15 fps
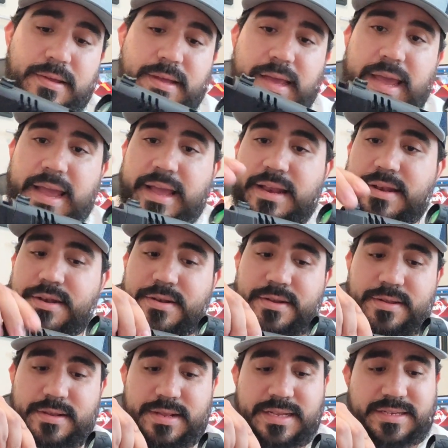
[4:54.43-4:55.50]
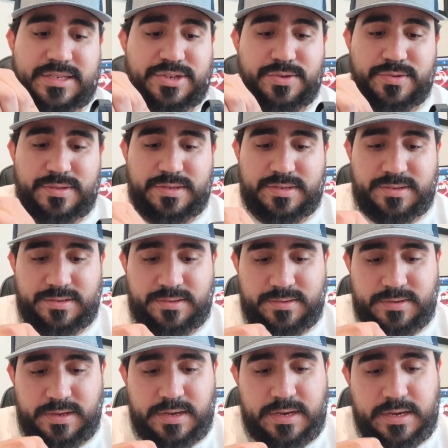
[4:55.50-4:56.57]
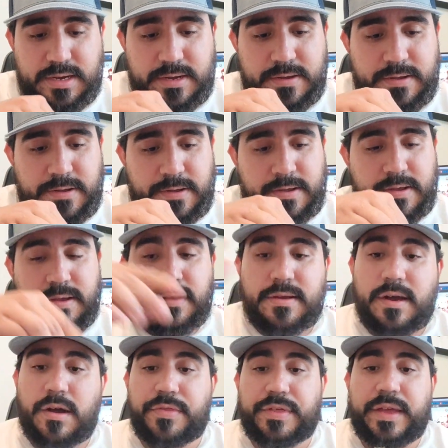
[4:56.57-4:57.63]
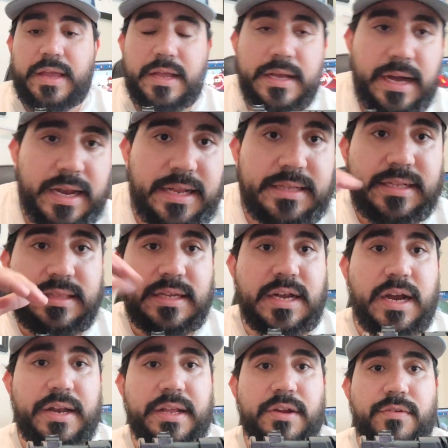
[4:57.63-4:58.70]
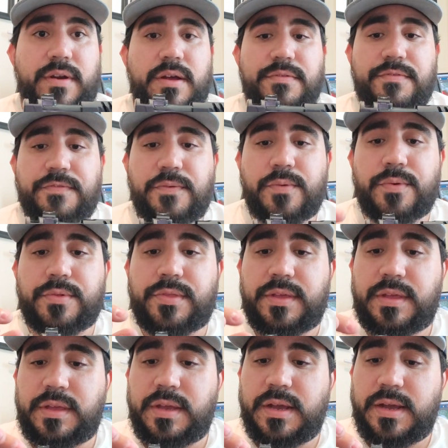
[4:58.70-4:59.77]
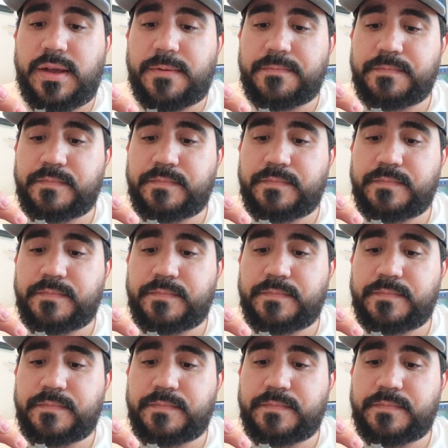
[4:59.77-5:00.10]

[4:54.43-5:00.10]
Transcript: And let's show you this. How they kind of did the cutting around for the